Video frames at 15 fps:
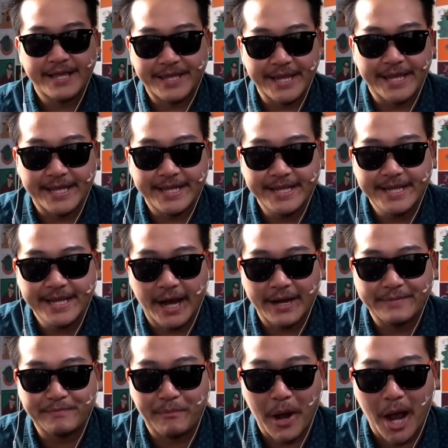did
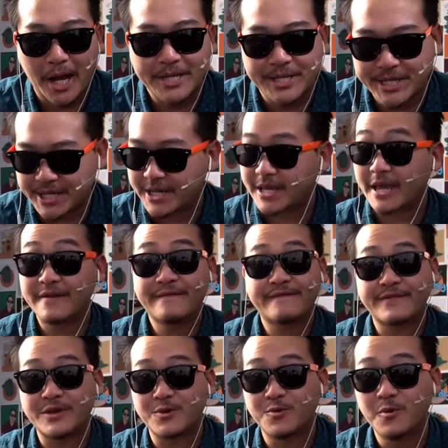unbox a
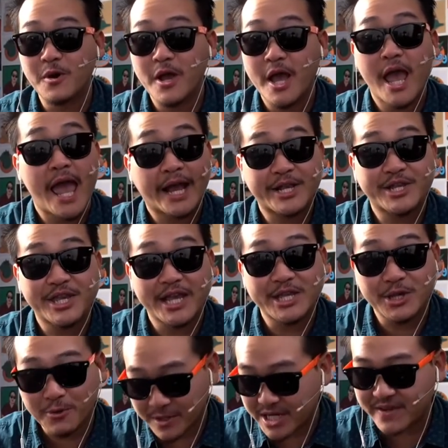few
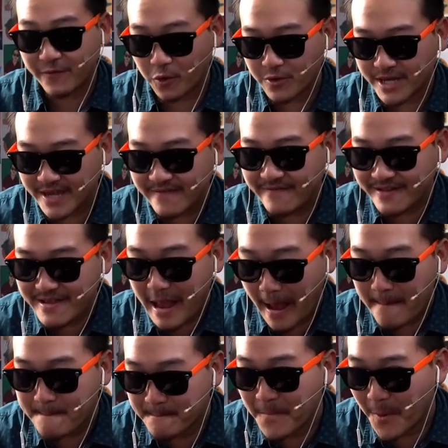accessories for even
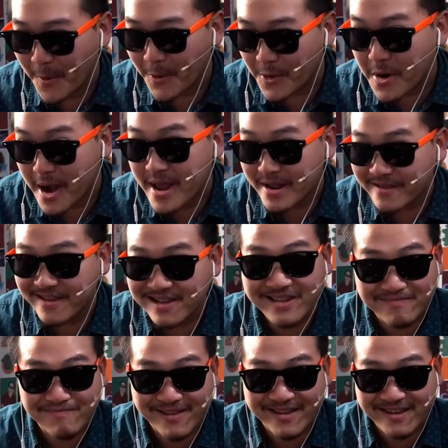more
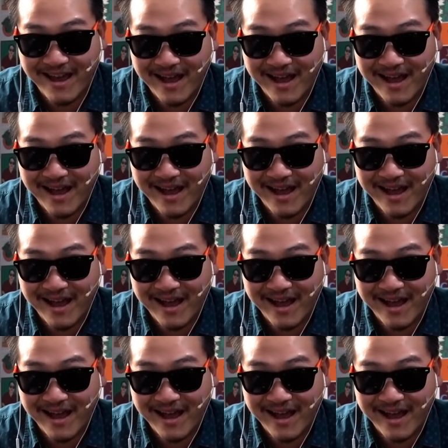display